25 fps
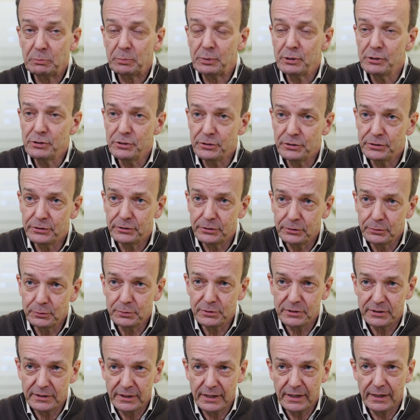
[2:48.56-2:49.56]

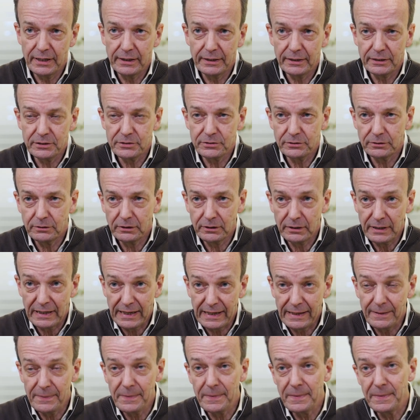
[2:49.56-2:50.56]
produce the electron
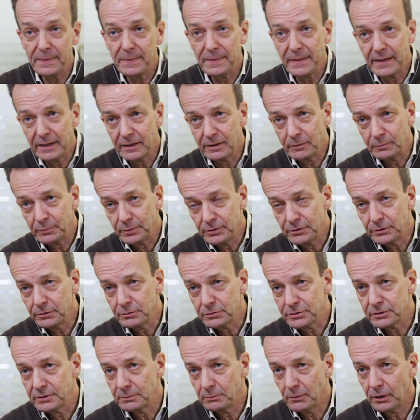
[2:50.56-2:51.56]
and then
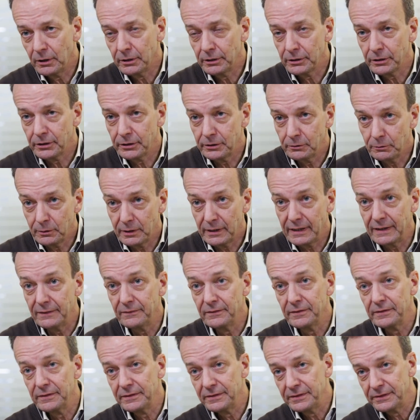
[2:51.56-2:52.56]
produce the molecule
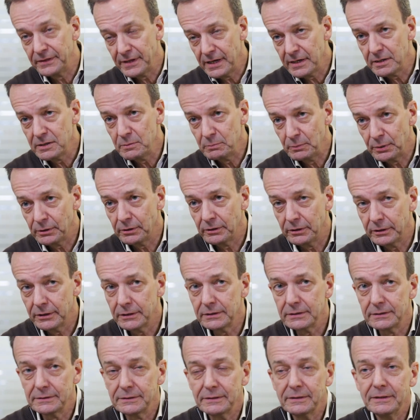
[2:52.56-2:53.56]
and then burn
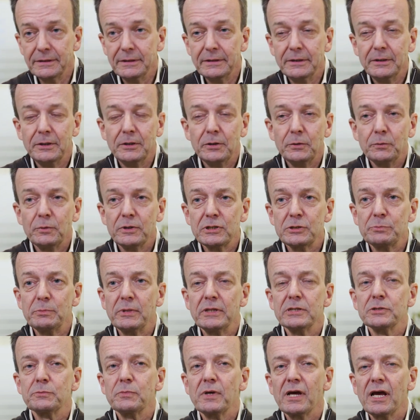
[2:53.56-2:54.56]
it, which
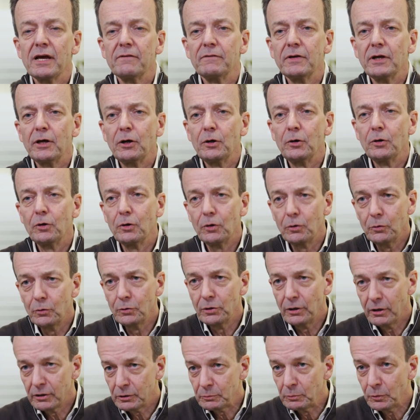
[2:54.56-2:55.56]
means we have a
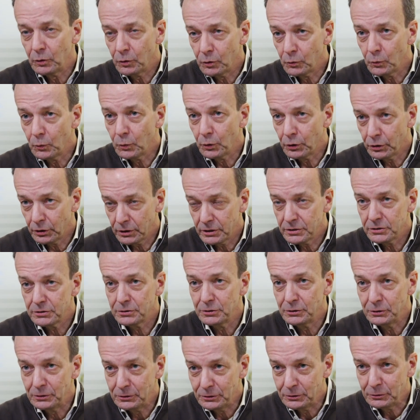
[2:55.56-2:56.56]
whole lot more work
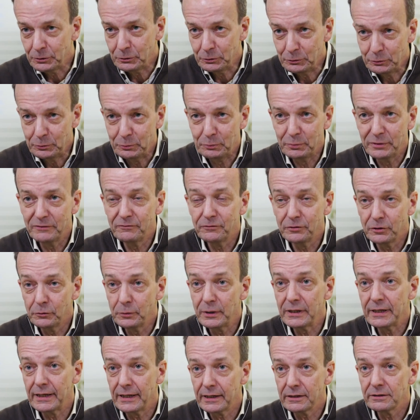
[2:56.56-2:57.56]
to do before
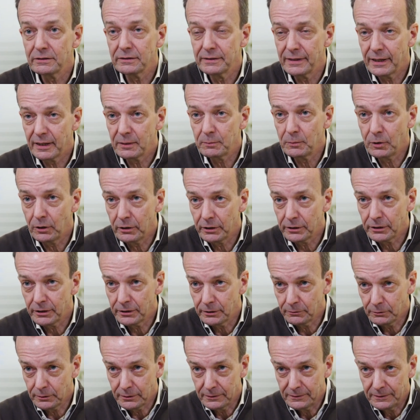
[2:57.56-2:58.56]
we get to that
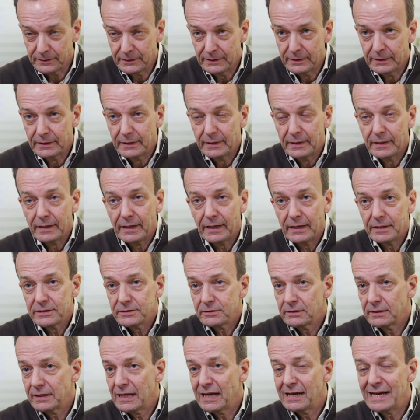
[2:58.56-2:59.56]
molecule. And
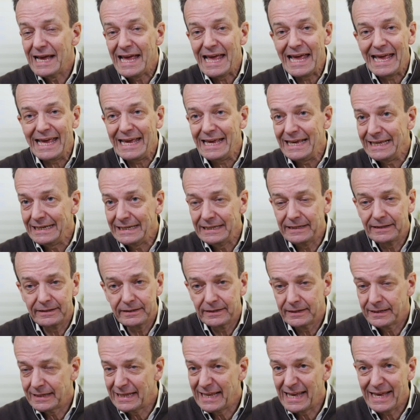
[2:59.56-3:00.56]
so now
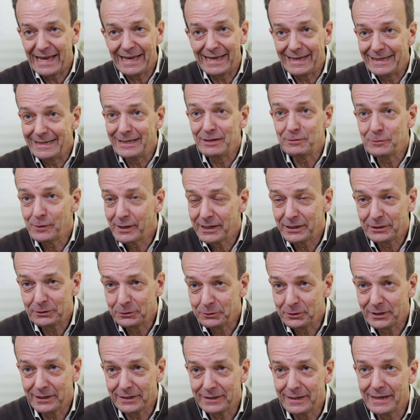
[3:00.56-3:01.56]
anything, anyone
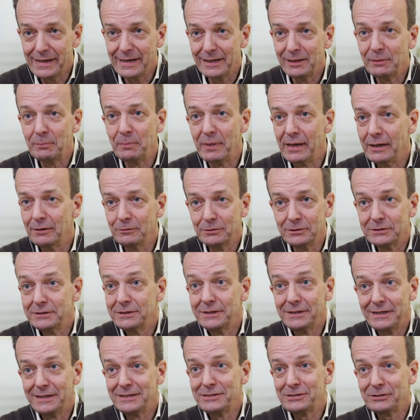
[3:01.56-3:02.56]
who can help out
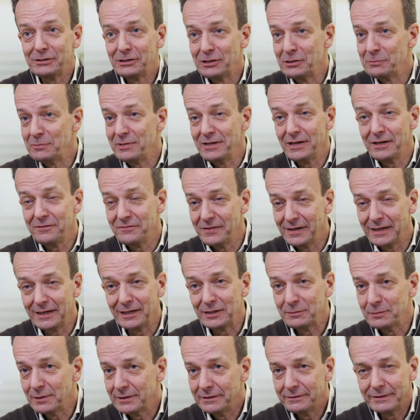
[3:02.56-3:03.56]
is going to be
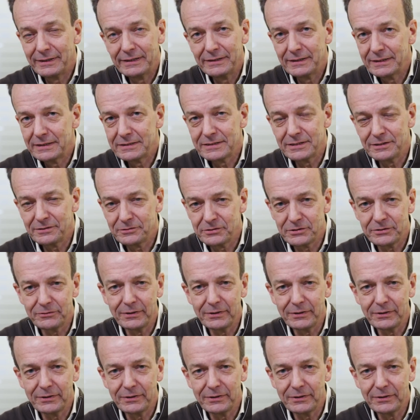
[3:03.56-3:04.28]
available, right? It's